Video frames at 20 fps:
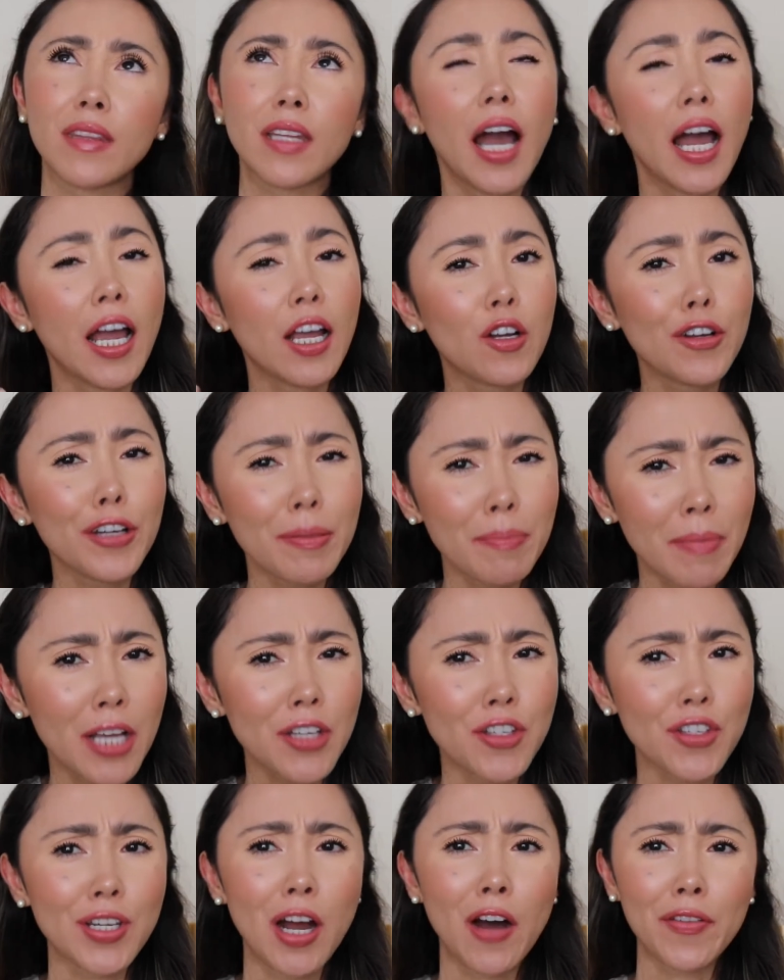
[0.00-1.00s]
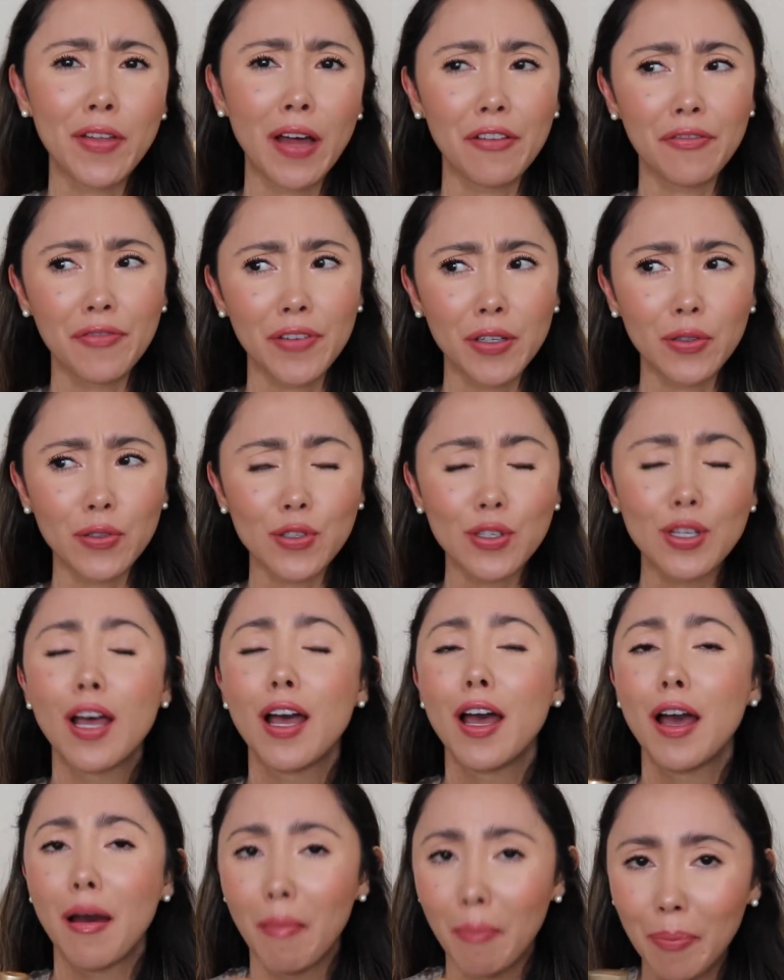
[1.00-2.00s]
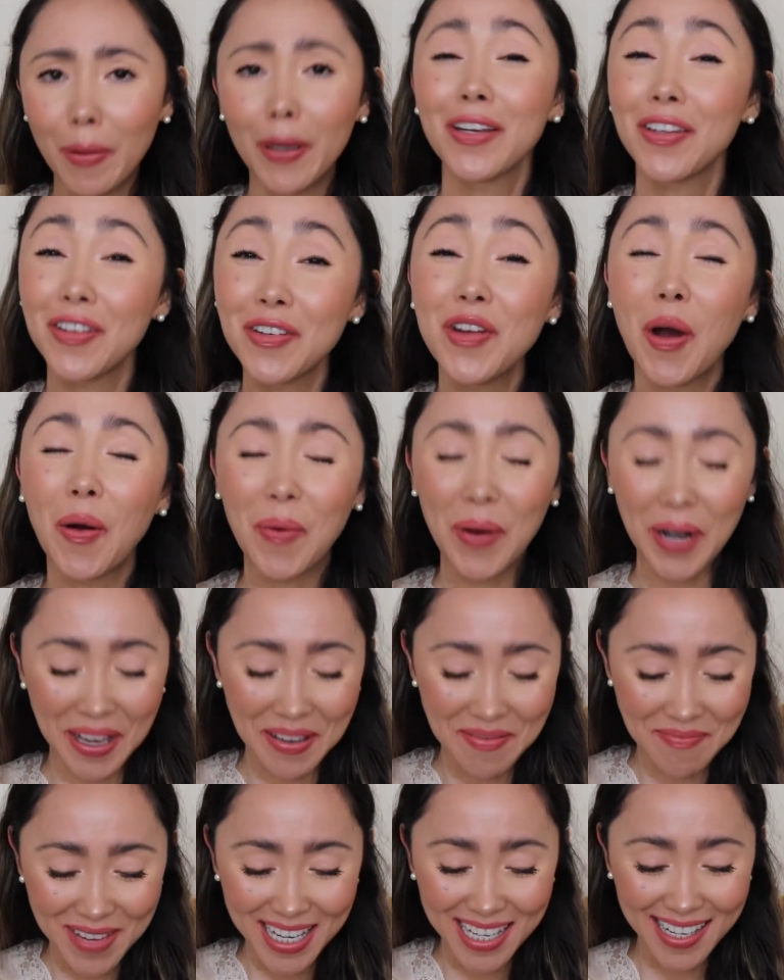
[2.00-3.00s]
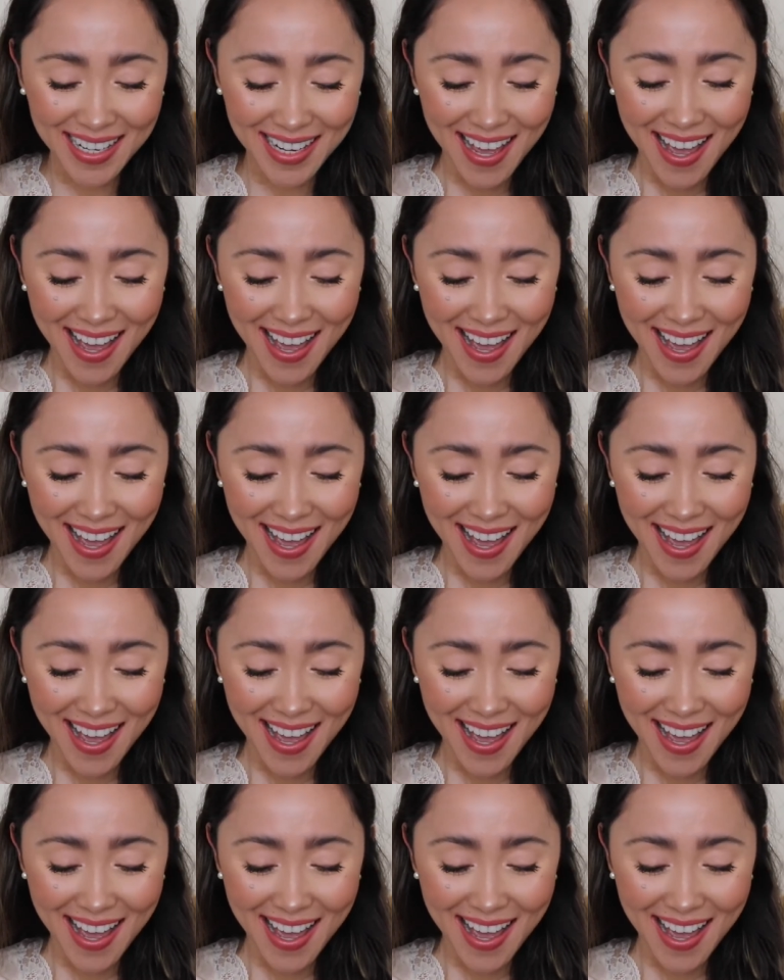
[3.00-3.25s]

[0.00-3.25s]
I could imagine how that feels. But you know what I mean.